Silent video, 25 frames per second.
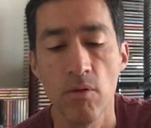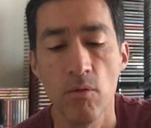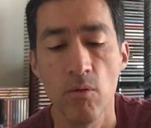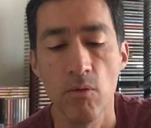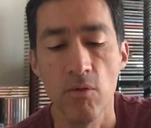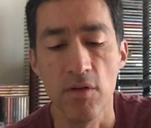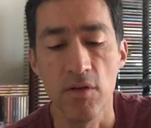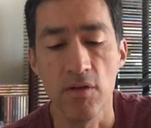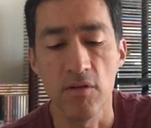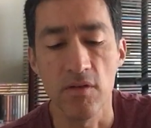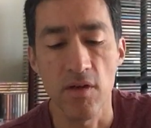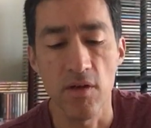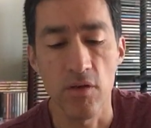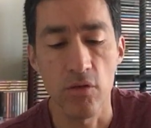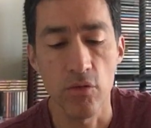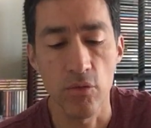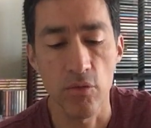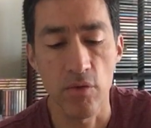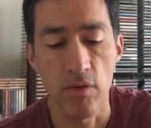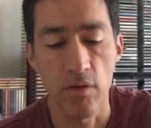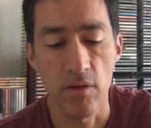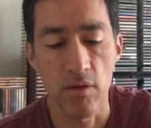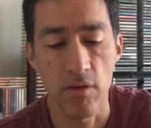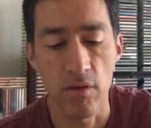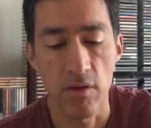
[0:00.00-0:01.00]
I'm gonna start
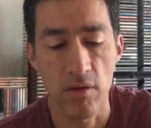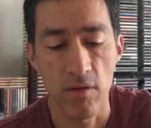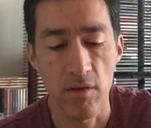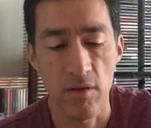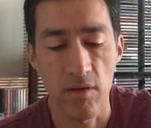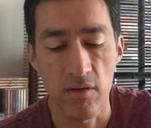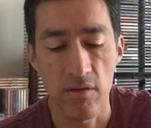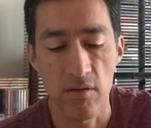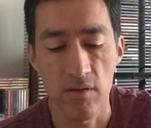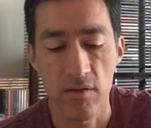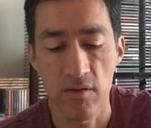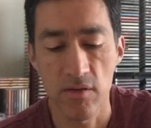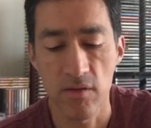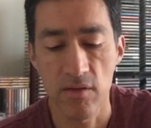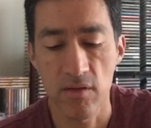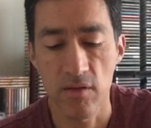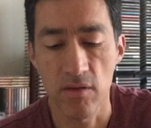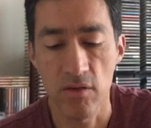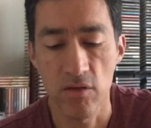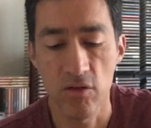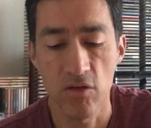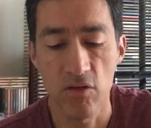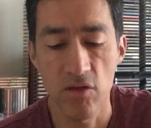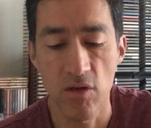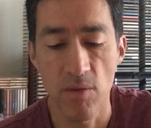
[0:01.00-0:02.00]
doing these
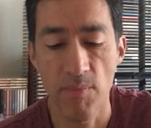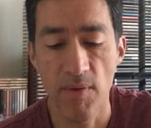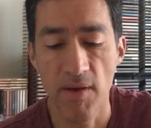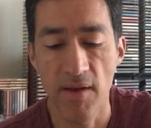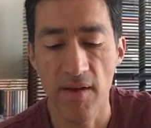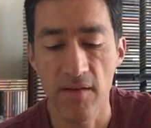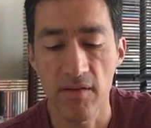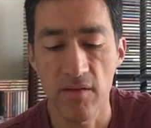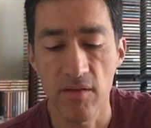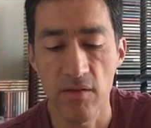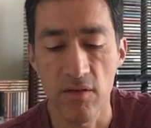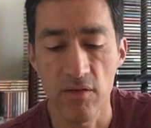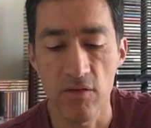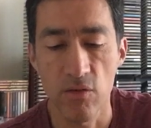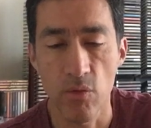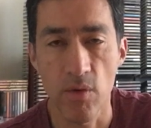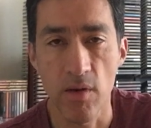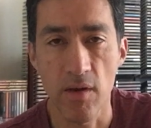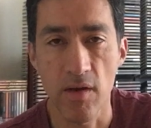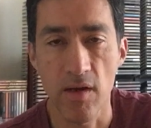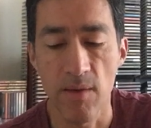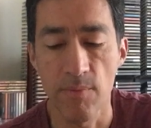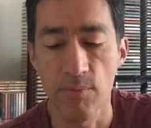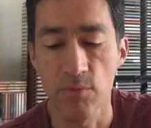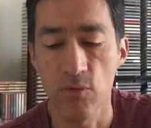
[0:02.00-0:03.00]
digibags. This
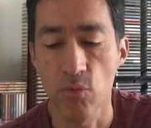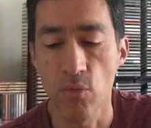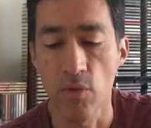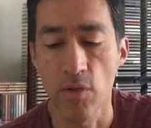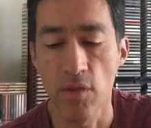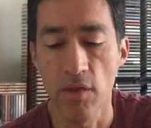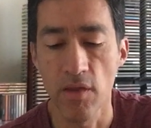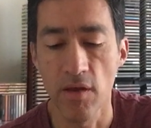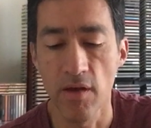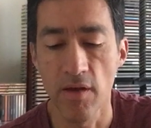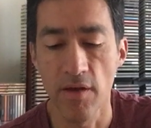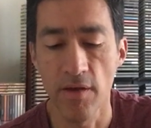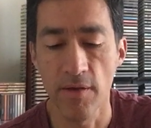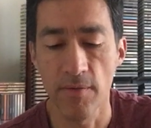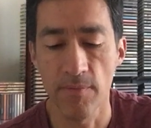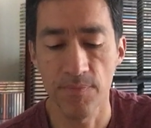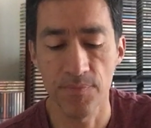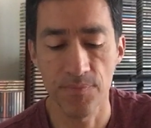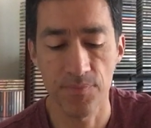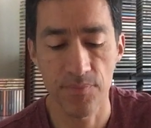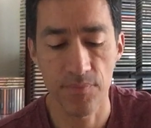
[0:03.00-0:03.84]
one comes with the